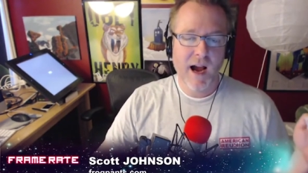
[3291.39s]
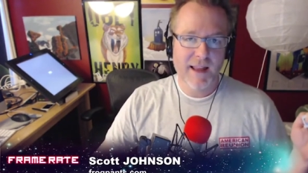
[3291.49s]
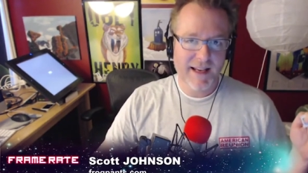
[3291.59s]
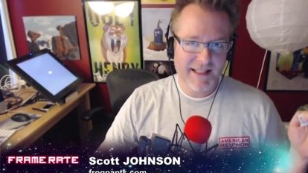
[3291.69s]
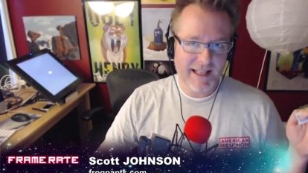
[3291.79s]
I
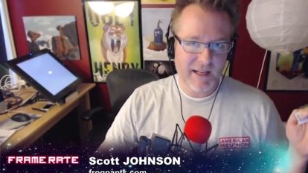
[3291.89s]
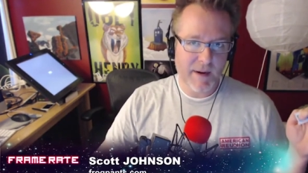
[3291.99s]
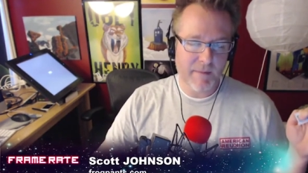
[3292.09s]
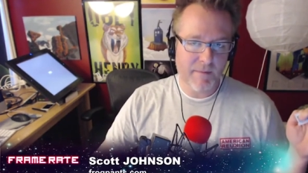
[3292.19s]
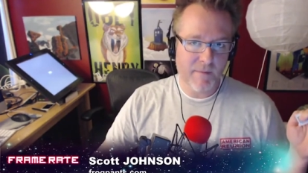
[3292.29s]
think it's going to
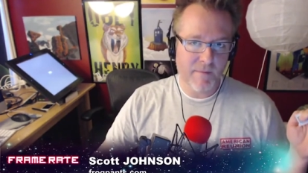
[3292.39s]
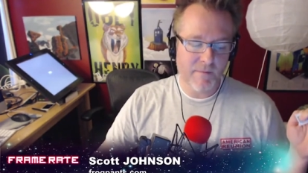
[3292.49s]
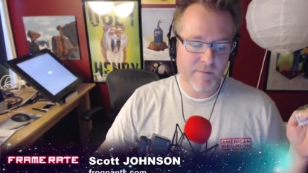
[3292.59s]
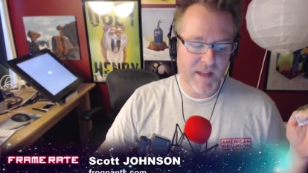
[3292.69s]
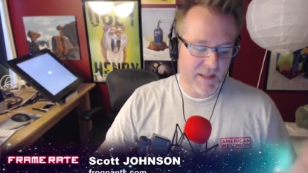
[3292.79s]
be,
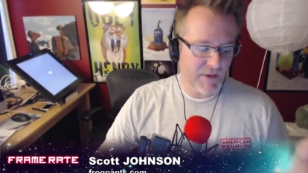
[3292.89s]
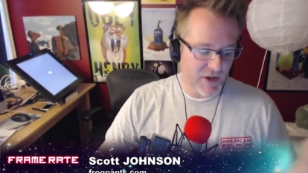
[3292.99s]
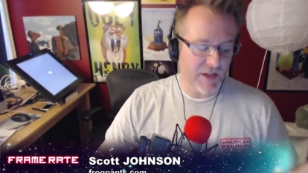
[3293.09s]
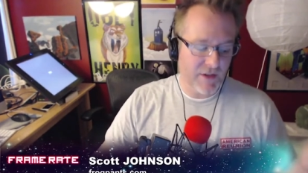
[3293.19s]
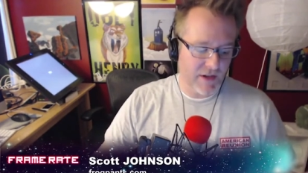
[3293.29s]
these
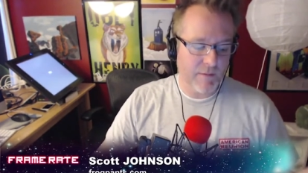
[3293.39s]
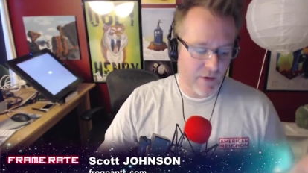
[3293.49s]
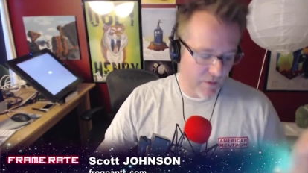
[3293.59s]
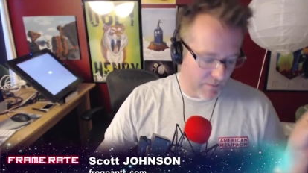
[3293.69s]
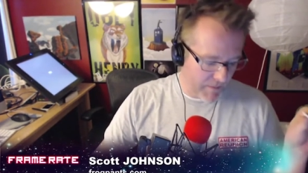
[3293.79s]
machines are going to
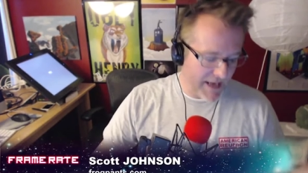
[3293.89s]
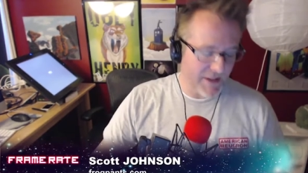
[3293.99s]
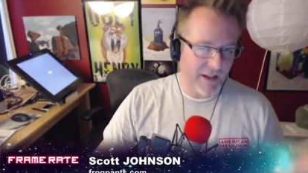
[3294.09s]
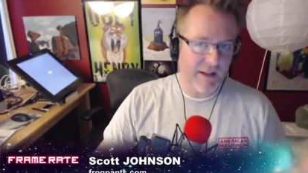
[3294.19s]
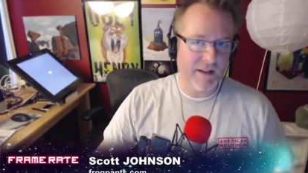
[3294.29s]
do
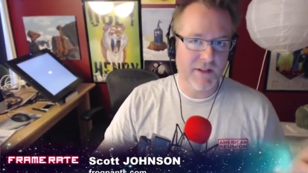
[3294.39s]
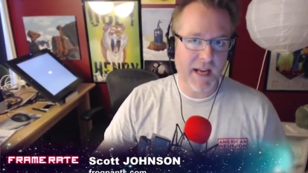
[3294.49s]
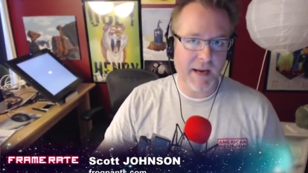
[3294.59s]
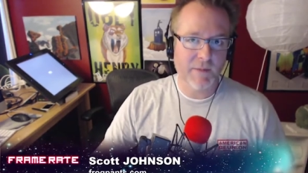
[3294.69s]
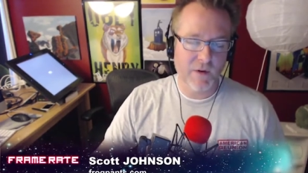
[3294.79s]
basically the
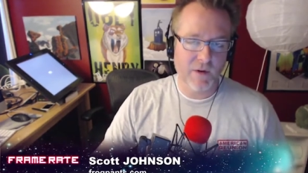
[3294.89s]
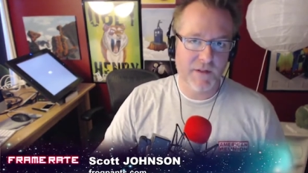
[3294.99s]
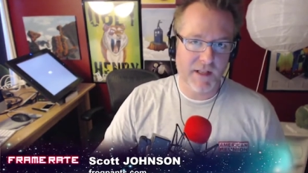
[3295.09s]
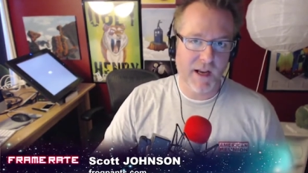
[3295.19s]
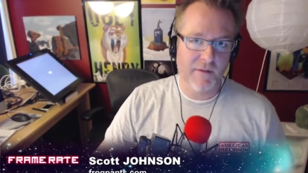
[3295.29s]
same sort of
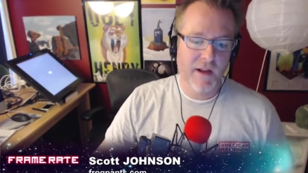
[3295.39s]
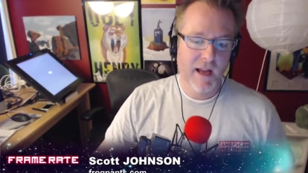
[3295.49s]
stuff.